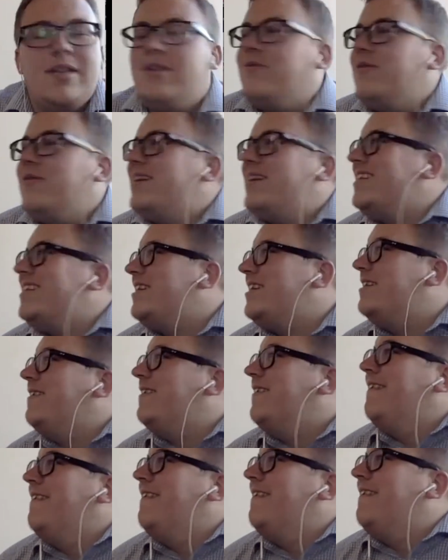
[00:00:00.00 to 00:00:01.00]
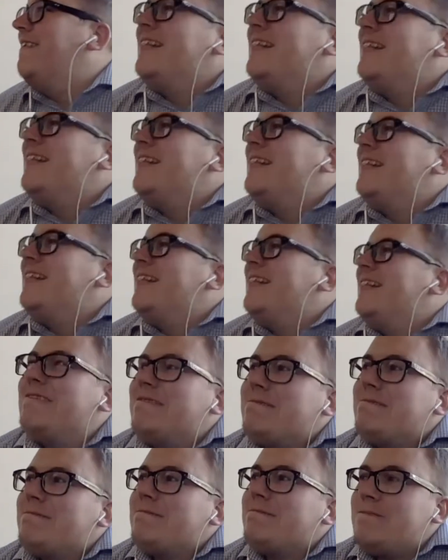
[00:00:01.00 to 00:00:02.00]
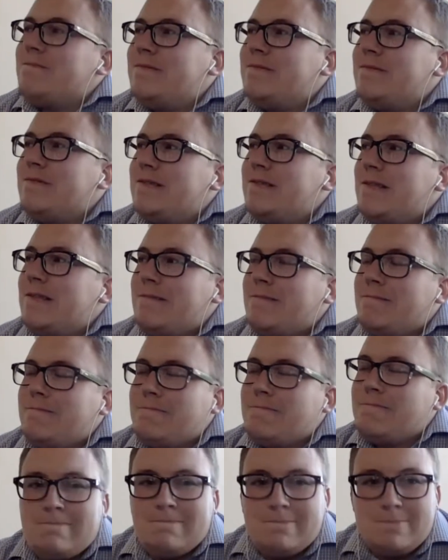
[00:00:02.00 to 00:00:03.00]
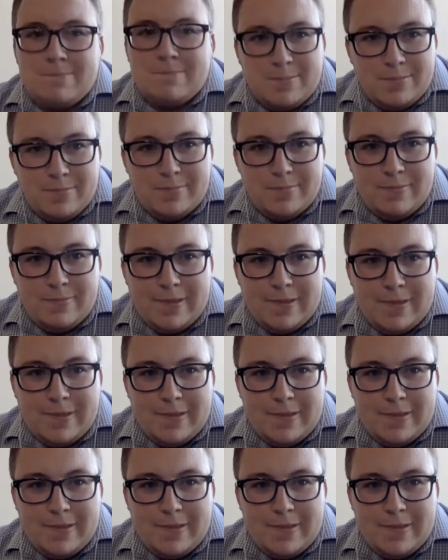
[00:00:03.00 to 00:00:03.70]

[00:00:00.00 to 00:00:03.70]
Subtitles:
I mean, they kind of already know. We told them we're seeing each other in December.